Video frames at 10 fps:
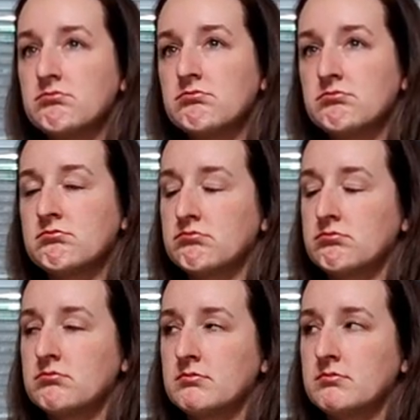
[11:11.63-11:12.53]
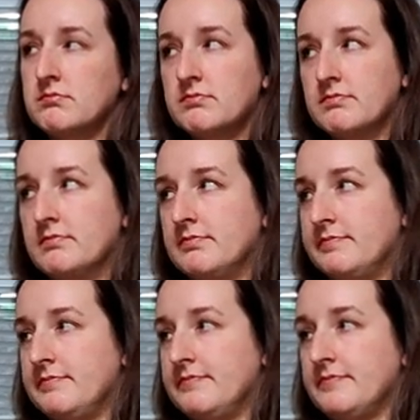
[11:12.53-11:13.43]

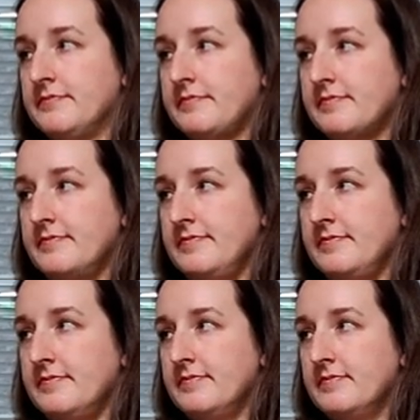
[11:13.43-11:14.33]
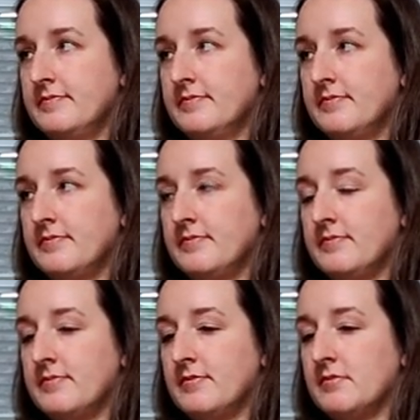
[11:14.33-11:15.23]

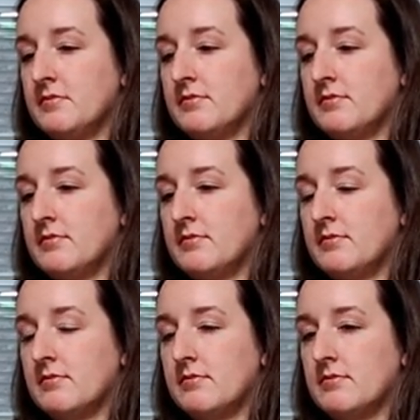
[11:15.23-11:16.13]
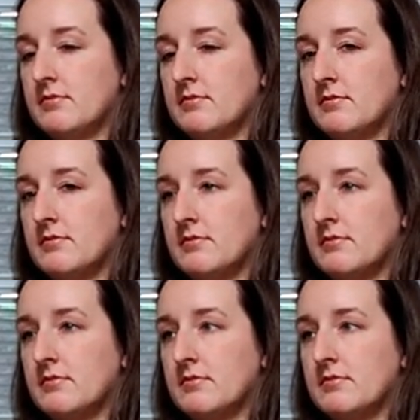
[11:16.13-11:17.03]

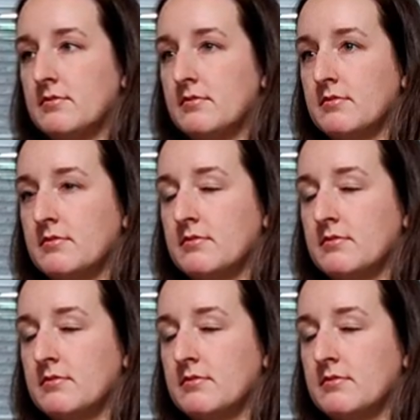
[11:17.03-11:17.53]
[no speech]